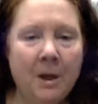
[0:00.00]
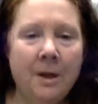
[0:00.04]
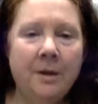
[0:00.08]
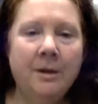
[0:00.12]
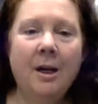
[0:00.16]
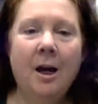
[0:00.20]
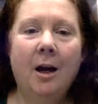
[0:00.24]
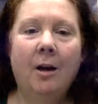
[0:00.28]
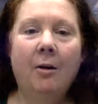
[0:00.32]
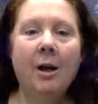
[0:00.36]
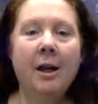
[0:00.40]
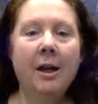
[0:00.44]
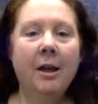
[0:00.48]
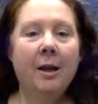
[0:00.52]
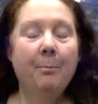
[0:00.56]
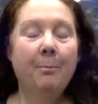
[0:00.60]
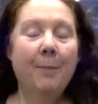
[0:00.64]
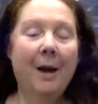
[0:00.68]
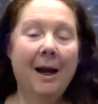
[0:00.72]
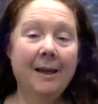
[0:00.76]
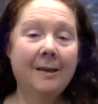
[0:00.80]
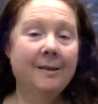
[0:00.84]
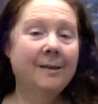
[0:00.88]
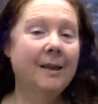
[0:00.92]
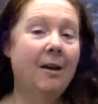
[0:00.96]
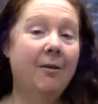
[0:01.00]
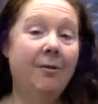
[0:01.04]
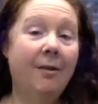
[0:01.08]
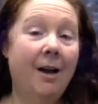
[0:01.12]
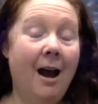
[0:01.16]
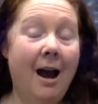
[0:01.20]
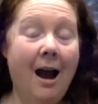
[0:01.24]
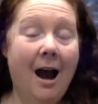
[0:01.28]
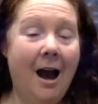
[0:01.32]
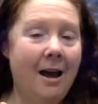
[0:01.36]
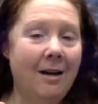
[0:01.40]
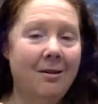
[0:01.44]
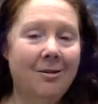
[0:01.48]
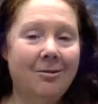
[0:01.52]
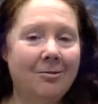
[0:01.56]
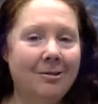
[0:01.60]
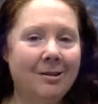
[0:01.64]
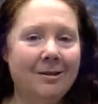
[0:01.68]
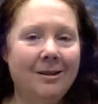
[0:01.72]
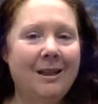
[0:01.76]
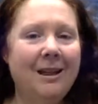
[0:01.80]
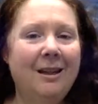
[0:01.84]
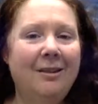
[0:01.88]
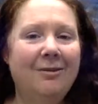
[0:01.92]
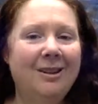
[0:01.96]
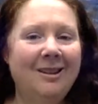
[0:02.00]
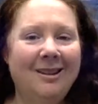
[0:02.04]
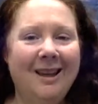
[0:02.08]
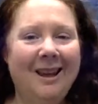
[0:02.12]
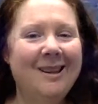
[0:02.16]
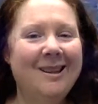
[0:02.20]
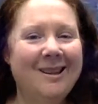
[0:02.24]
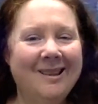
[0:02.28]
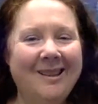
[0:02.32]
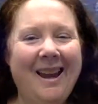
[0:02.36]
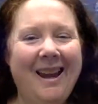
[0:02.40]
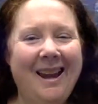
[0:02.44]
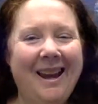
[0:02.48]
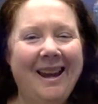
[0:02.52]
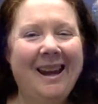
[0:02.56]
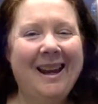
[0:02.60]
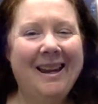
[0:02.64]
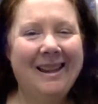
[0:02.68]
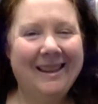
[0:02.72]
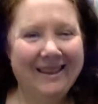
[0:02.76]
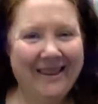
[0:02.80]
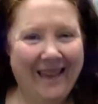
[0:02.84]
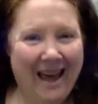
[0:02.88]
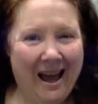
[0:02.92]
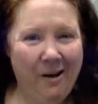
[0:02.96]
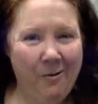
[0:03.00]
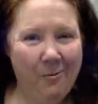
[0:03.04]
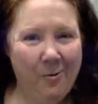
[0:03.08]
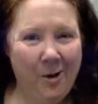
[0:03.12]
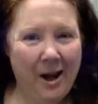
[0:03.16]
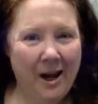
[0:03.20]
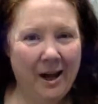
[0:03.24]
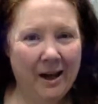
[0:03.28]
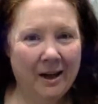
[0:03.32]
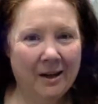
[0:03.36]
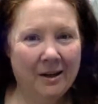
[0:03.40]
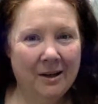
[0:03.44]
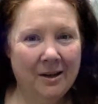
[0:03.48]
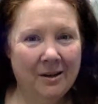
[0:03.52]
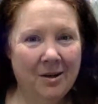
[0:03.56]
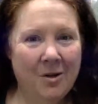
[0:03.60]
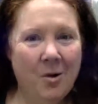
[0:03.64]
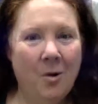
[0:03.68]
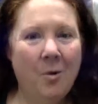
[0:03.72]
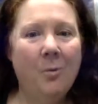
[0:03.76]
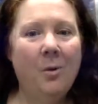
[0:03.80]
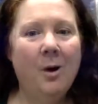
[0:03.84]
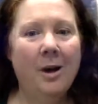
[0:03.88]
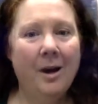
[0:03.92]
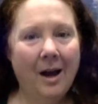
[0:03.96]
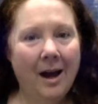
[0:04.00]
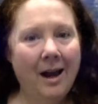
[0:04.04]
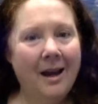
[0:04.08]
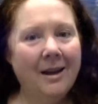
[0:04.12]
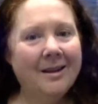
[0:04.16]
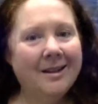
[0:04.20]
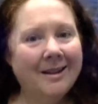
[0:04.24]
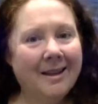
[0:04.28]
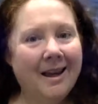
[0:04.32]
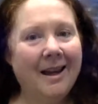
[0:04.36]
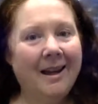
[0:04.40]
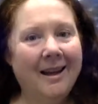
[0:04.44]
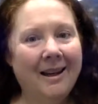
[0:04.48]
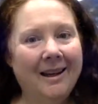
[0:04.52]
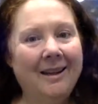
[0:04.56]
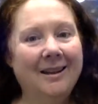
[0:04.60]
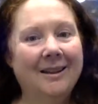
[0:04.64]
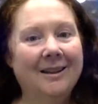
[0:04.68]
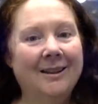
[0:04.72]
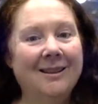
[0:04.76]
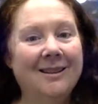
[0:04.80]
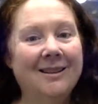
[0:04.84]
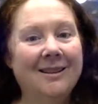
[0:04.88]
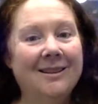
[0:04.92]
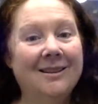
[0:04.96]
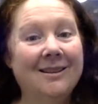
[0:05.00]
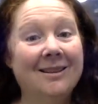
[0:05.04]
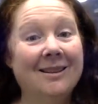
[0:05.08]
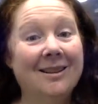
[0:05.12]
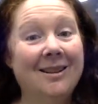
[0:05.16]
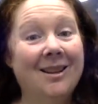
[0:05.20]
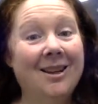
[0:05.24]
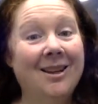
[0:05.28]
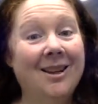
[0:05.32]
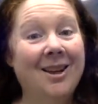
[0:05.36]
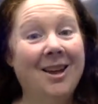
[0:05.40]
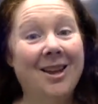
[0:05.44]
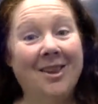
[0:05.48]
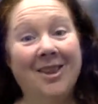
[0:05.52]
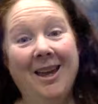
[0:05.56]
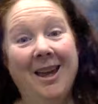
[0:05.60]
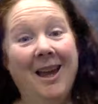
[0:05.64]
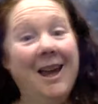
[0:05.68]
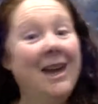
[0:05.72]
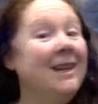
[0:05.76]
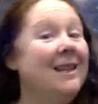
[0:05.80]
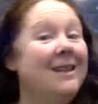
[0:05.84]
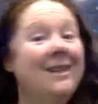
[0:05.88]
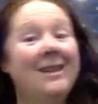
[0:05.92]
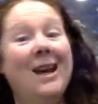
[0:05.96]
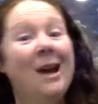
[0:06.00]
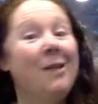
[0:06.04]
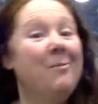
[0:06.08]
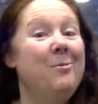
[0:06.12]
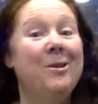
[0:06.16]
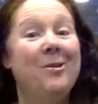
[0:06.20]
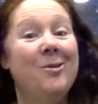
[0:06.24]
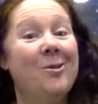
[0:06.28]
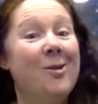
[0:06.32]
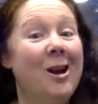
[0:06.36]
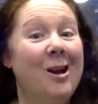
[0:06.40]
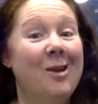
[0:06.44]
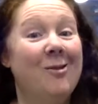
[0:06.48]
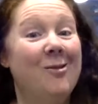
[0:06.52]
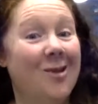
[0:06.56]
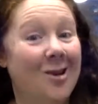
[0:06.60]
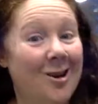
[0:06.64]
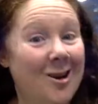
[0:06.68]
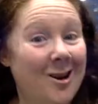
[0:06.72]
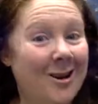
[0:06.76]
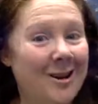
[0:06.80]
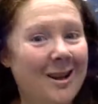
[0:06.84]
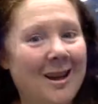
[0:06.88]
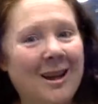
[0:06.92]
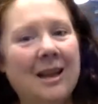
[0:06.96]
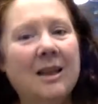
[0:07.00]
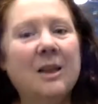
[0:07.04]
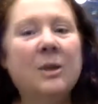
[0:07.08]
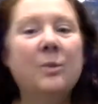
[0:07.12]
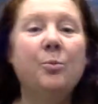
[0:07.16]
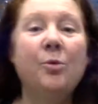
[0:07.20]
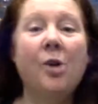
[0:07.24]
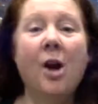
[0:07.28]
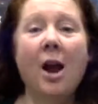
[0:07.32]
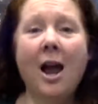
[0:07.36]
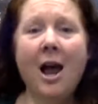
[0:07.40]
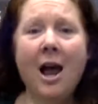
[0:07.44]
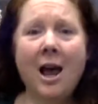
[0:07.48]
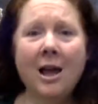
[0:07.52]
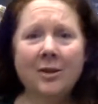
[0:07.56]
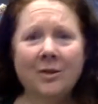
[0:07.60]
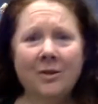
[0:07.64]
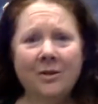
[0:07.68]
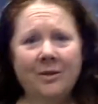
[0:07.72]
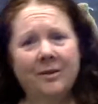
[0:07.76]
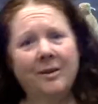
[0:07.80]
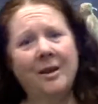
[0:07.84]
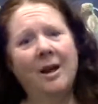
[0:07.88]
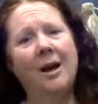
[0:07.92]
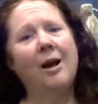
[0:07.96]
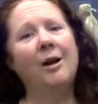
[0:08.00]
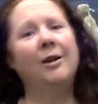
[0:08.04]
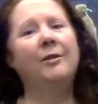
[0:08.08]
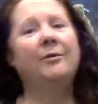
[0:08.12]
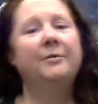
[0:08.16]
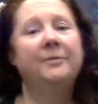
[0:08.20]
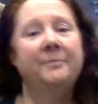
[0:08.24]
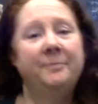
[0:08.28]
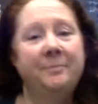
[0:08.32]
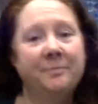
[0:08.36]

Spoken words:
Now, myself, I don't really even like saying it that way. What I say is the NWA word. Express yourself.